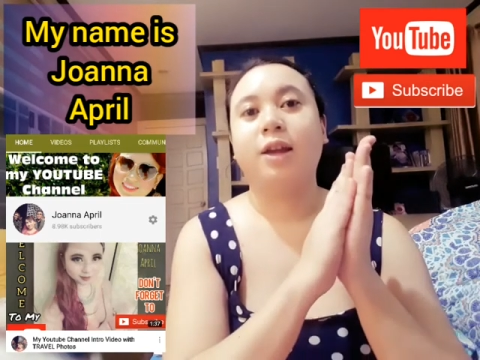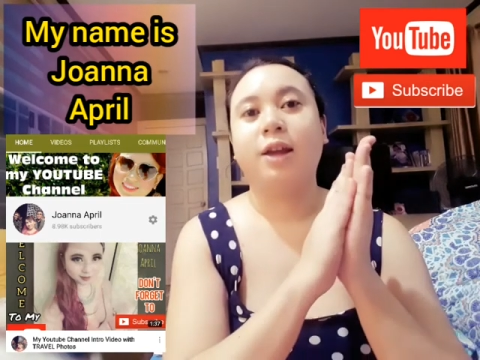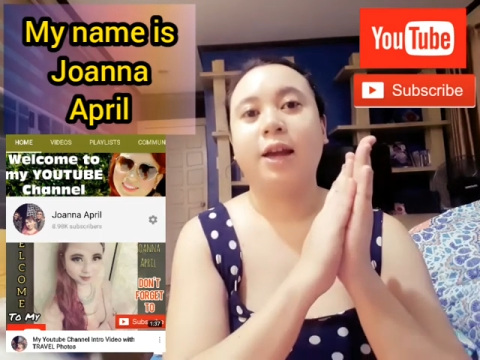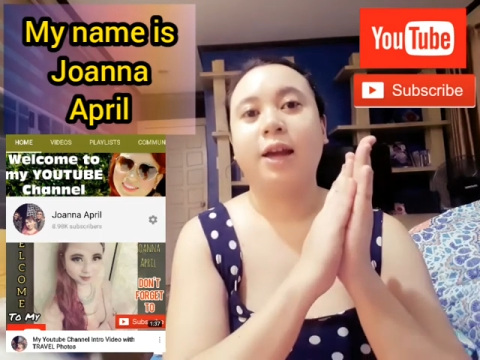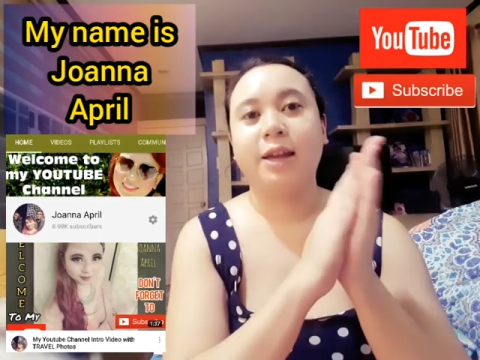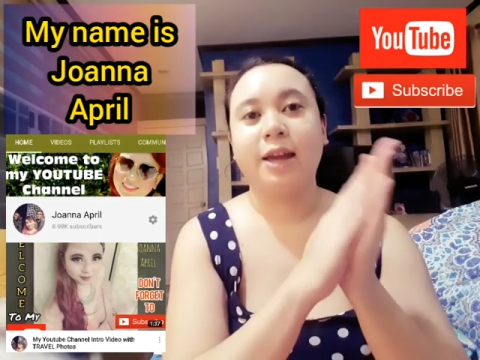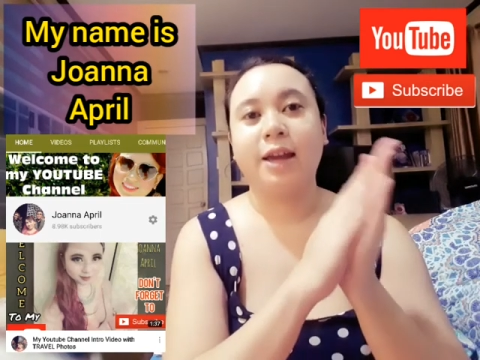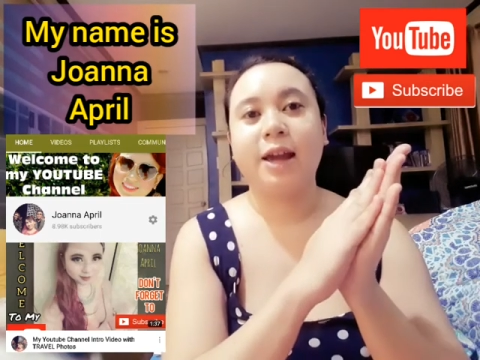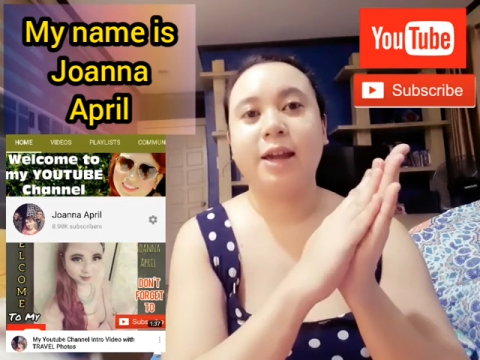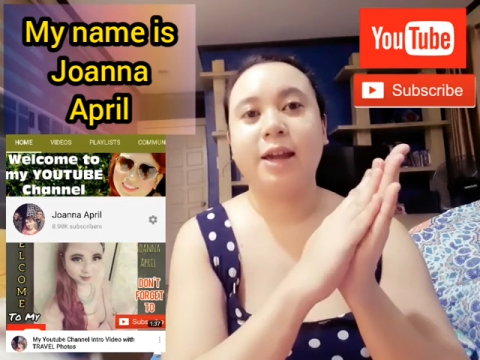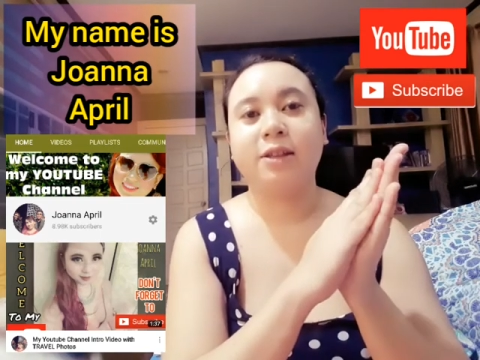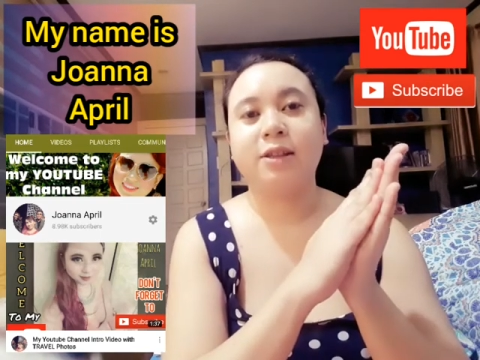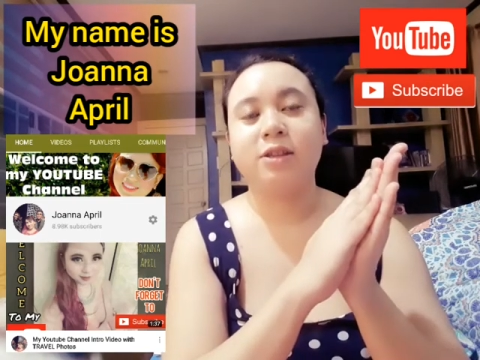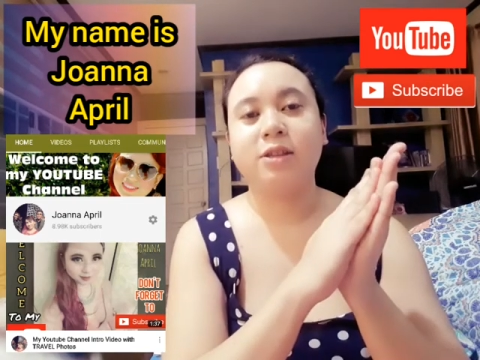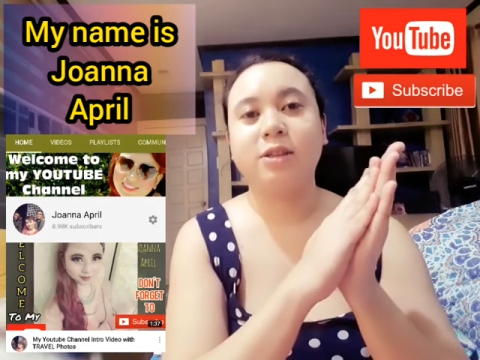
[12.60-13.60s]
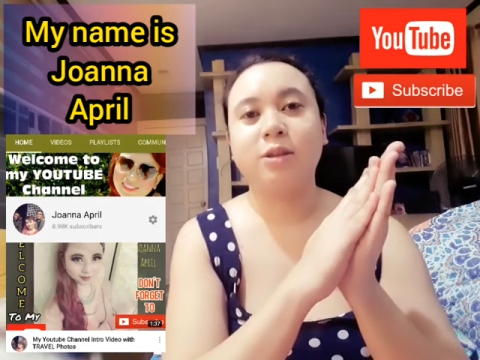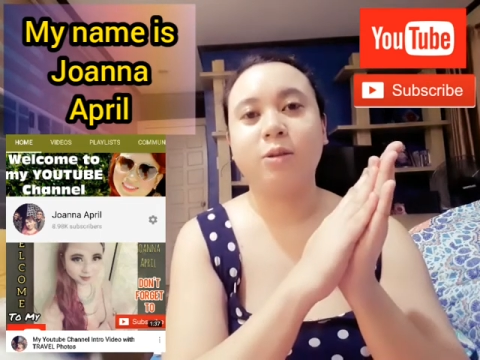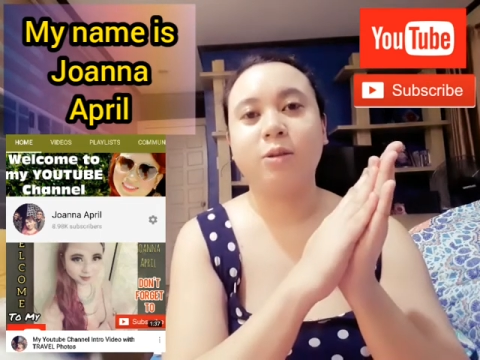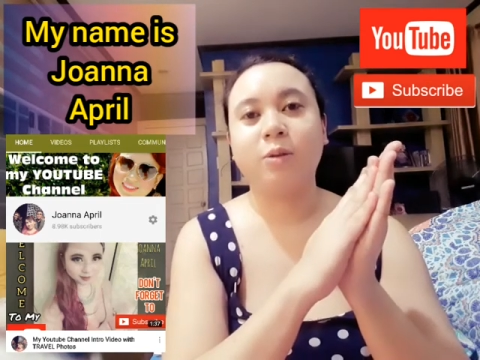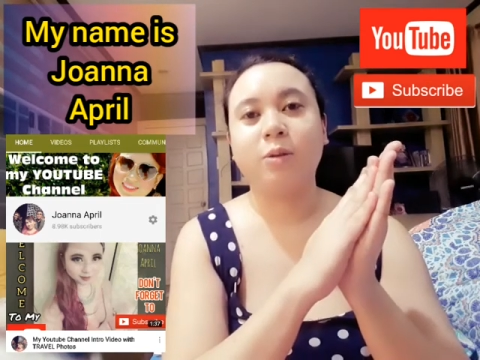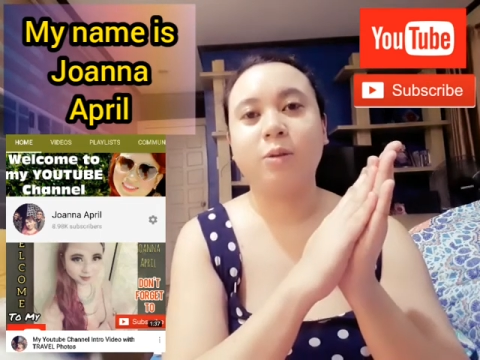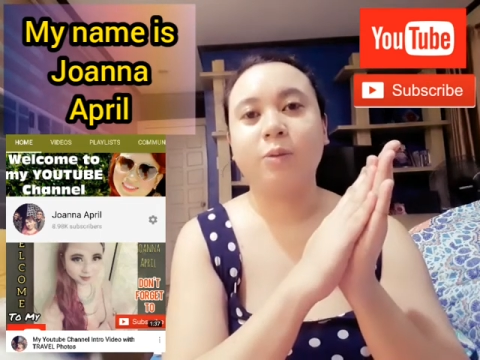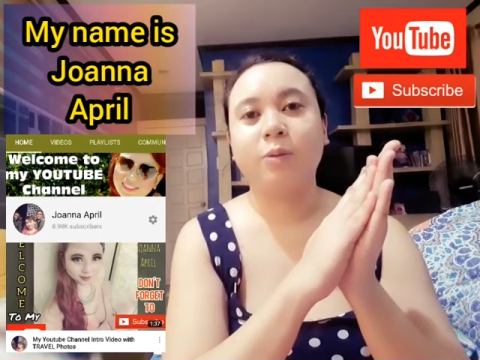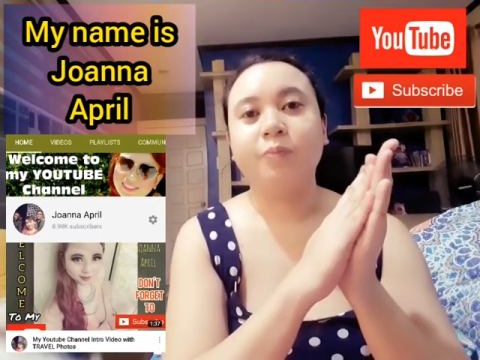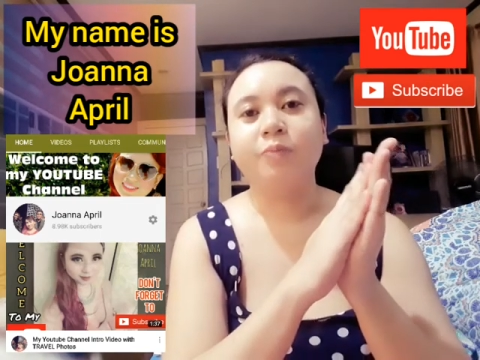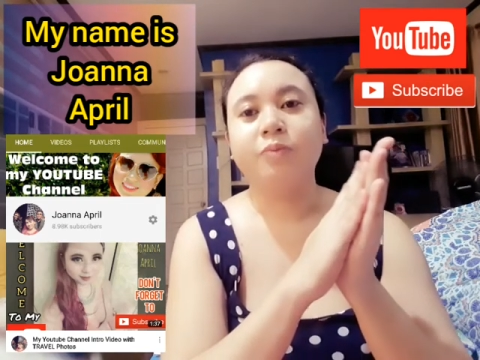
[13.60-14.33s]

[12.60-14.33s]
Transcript: Ayan. So